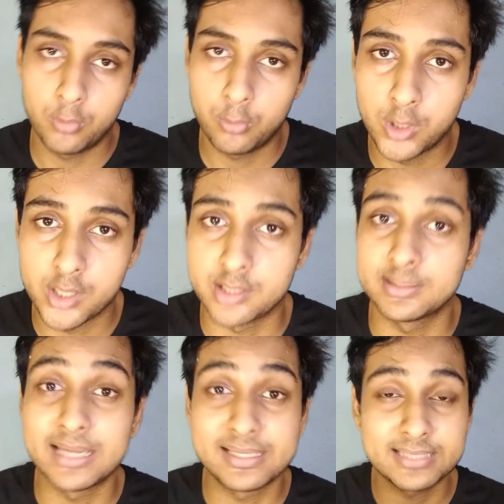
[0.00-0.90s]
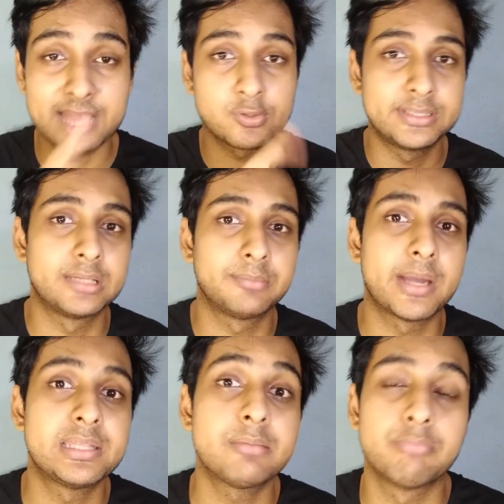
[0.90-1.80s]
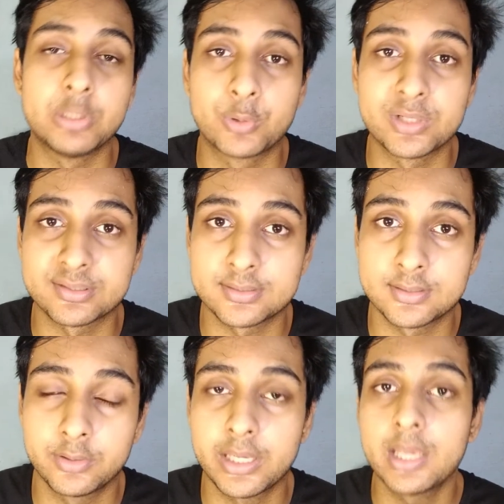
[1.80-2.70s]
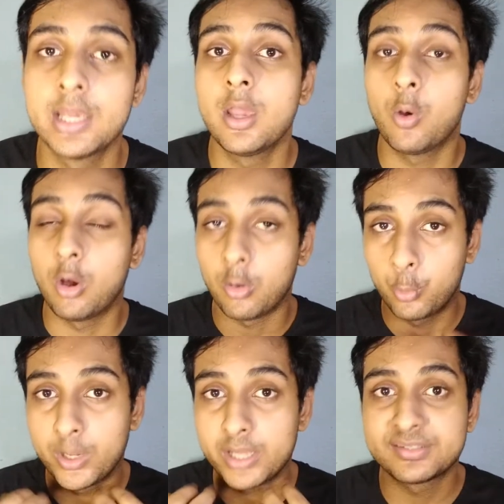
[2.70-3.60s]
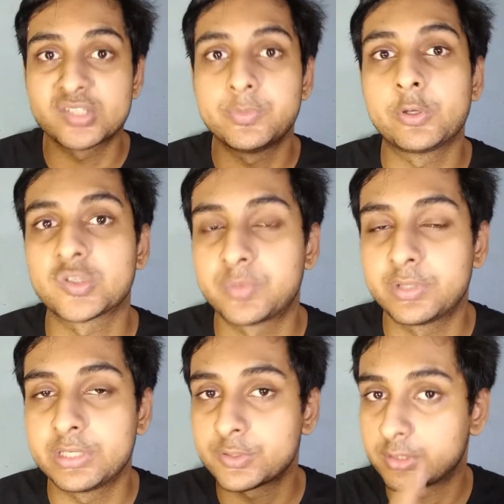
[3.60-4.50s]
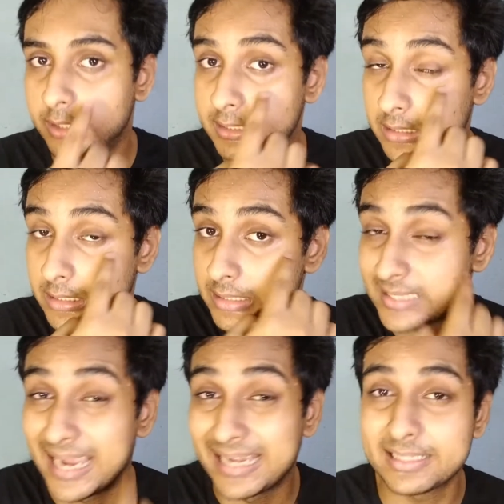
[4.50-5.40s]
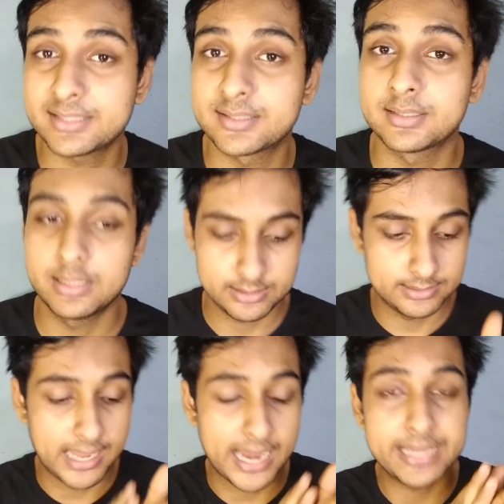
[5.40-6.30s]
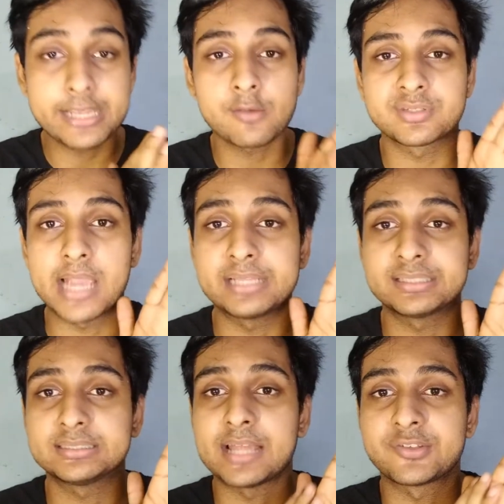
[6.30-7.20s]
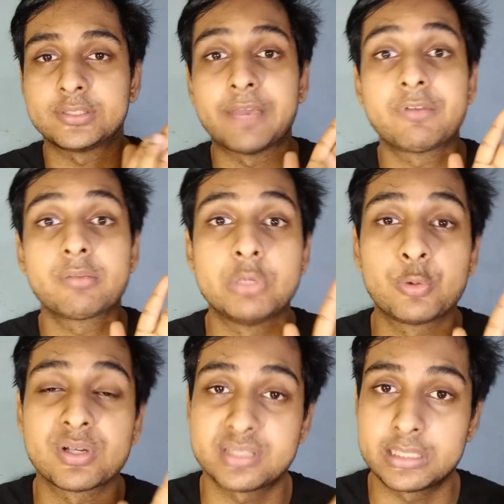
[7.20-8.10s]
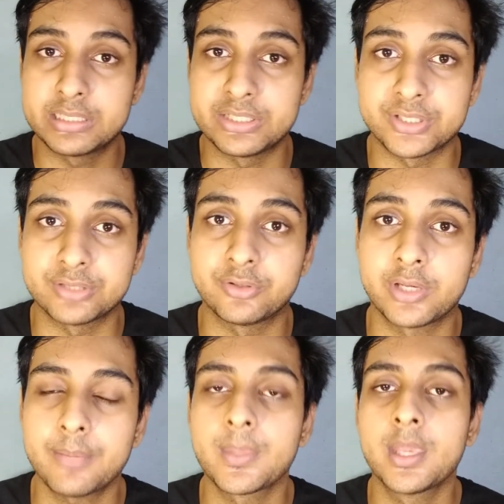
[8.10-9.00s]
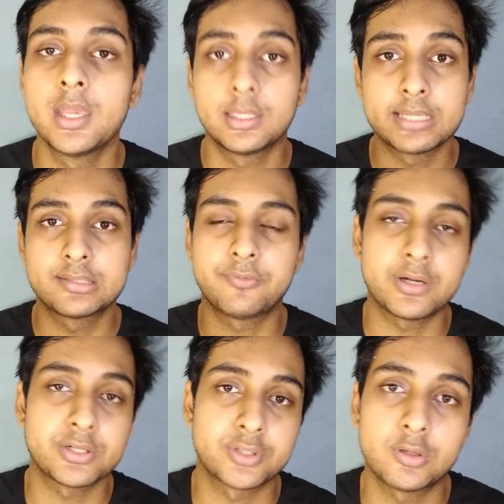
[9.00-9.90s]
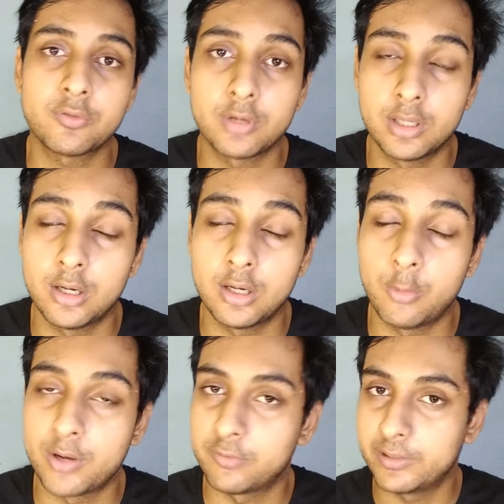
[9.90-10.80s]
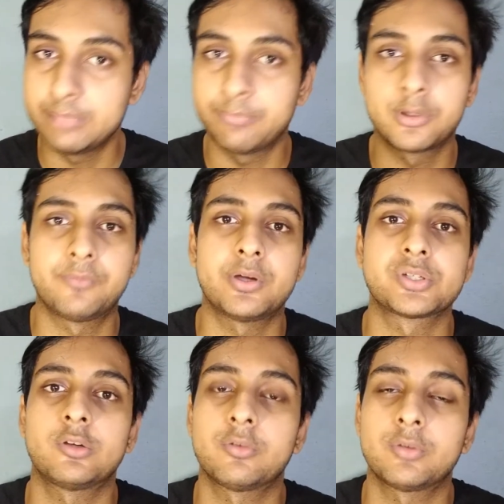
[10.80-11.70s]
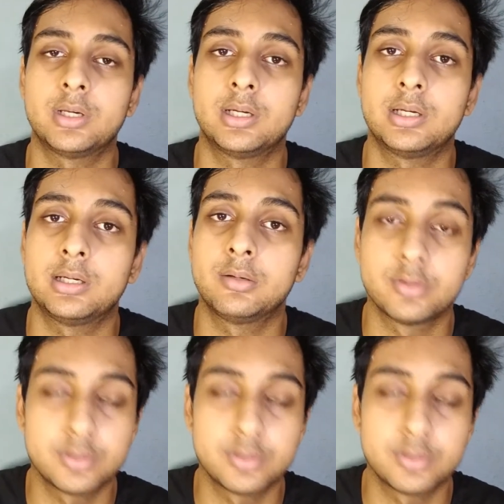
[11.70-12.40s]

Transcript: water. That is actually done by the mucus. Okay, where is this mucus produced? In the sinus. Lining of sinus is actually having mucus secretions. Okay, that is the function of one of the very important function of